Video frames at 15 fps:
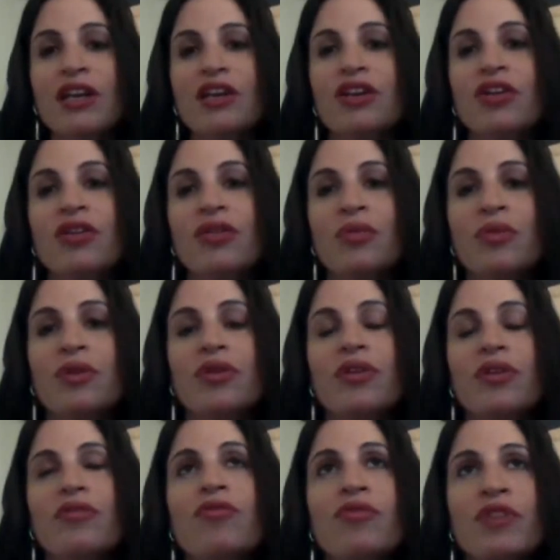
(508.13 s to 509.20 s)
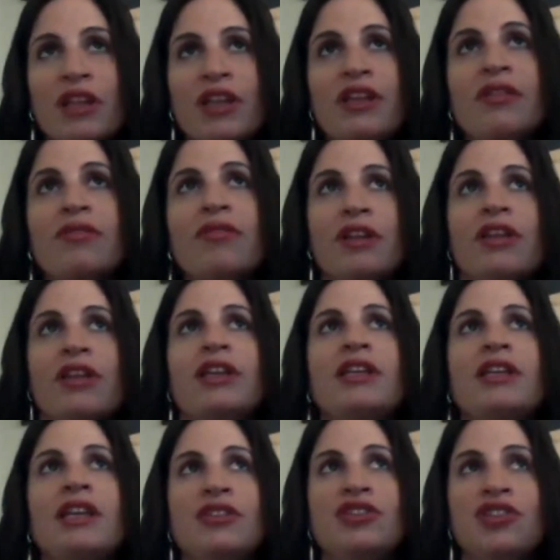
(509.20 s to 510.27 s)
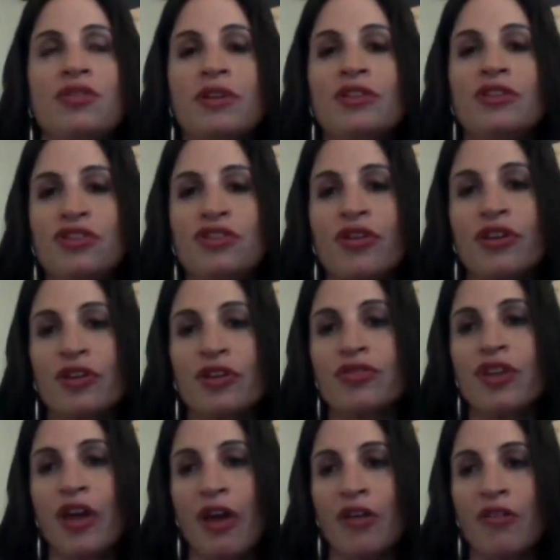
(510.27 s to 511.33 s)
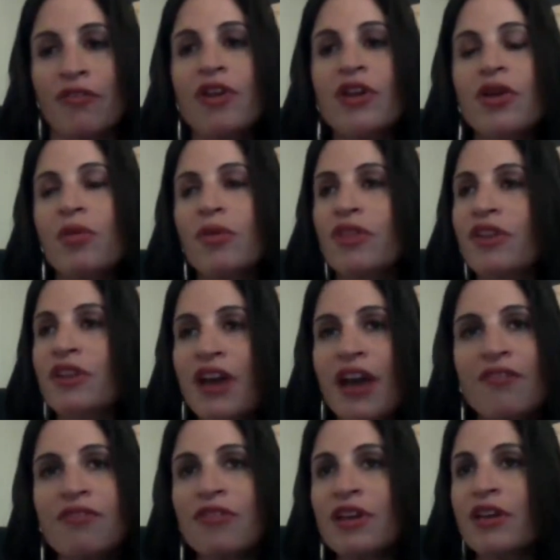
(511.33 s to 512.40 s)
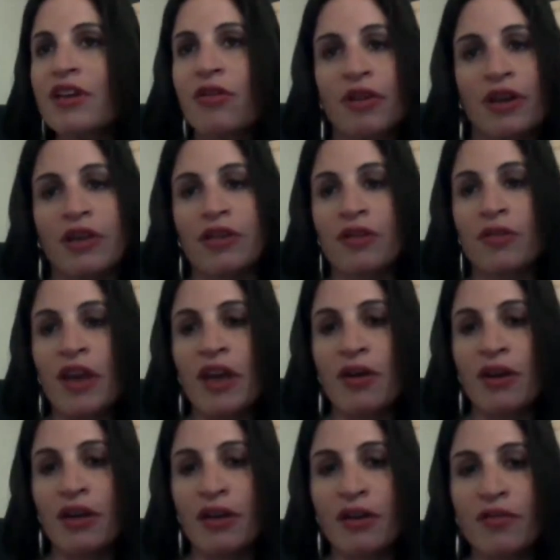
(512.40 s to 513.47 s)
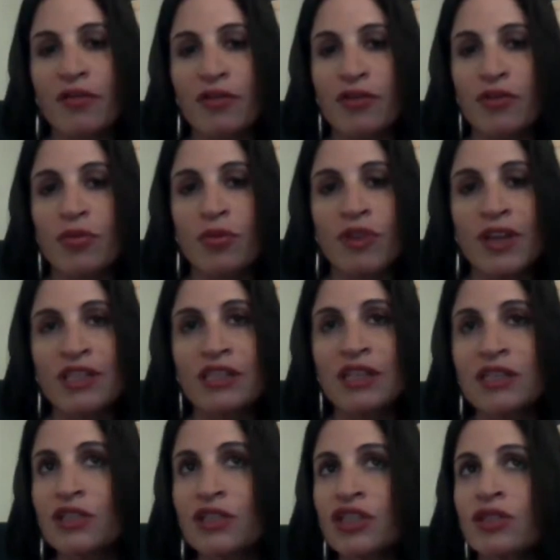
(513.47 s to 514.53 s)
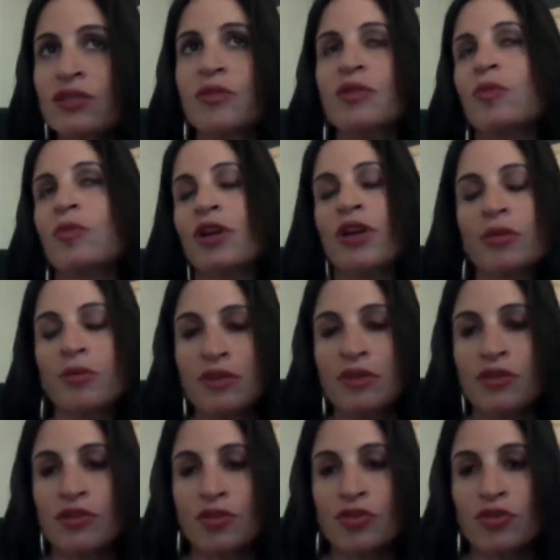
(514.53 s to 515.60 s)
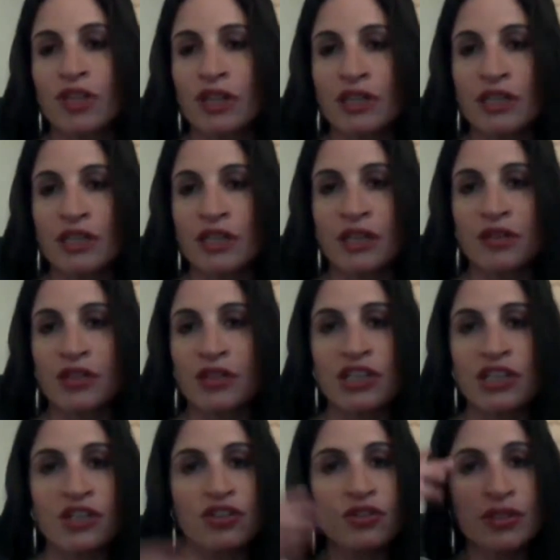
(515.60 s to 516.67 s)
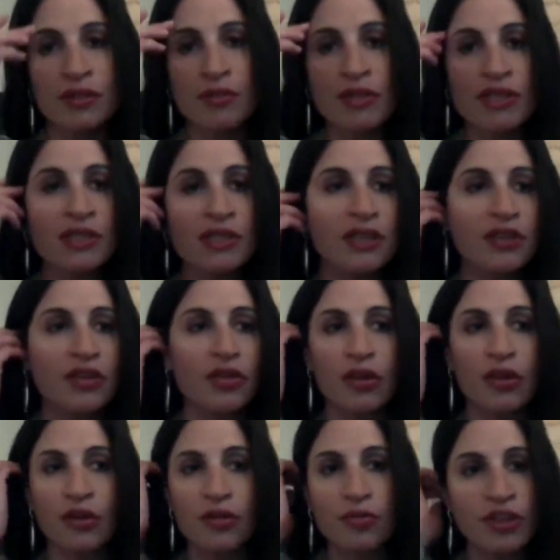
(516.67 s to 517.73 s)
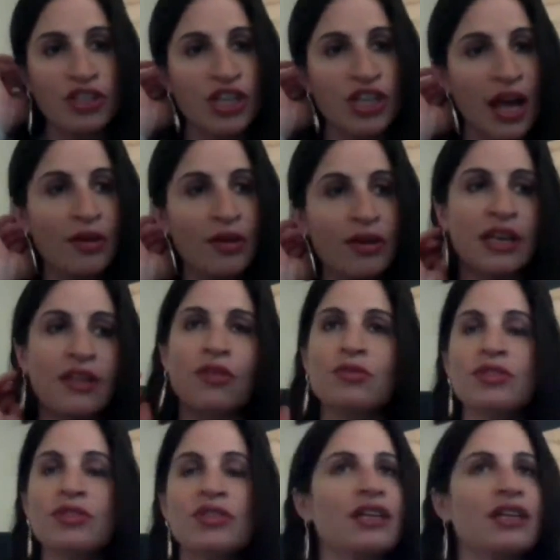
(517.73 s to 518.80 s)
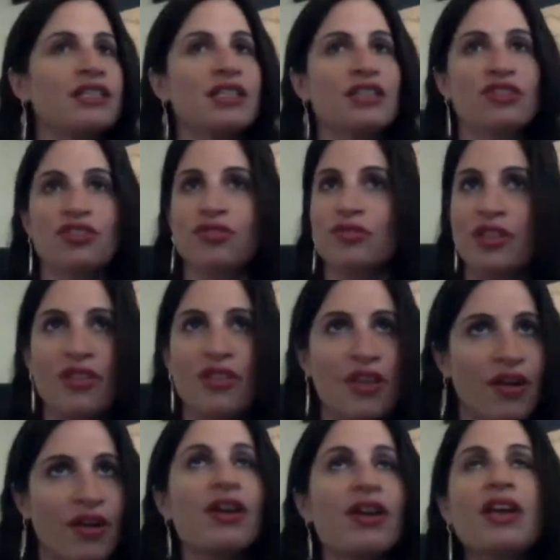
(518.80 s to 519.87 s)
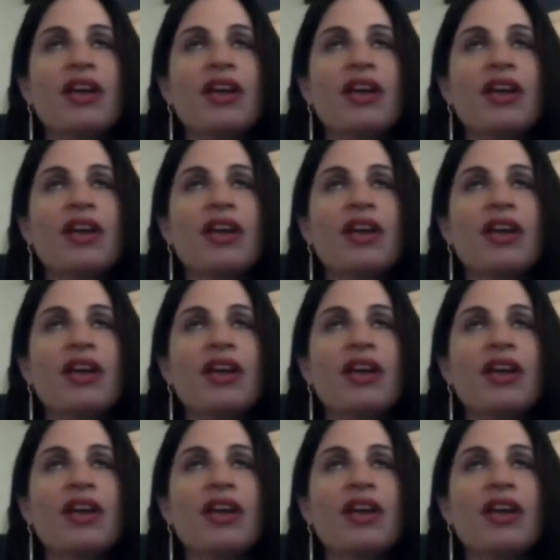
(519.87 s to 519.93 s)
You really, really need to insert yourself within every curriculum area of the school. That doesn't just mean working with the social studies and English teachers. It means that you're going to reach out and get those science teachers in there.